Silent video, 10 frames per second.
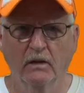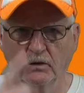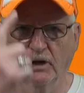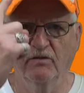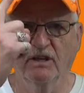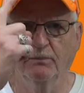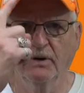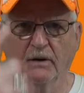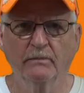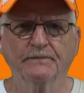You have it up
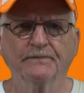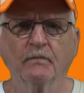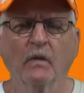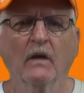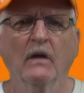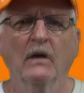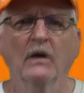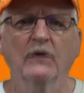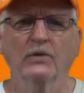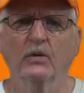here.
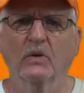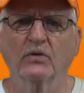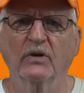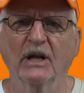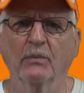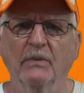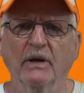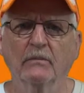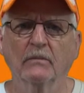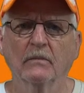Do you want to help
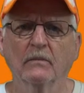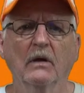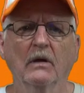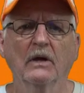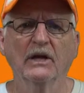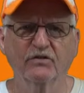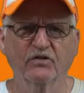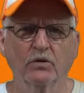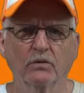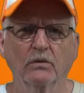me? If
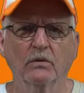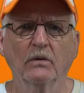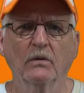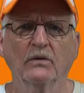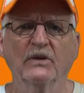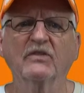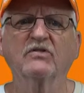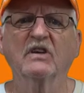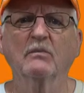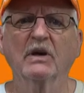so, just
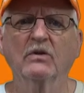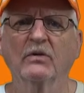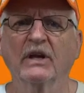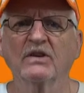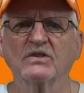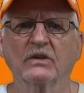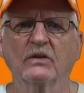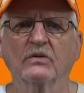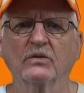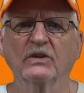give me a
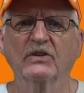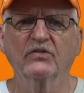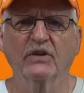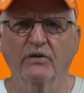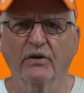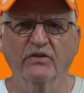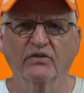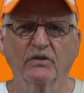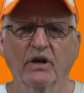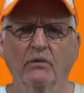donation to this address
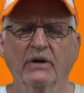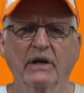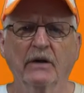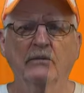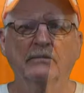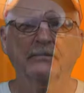down here.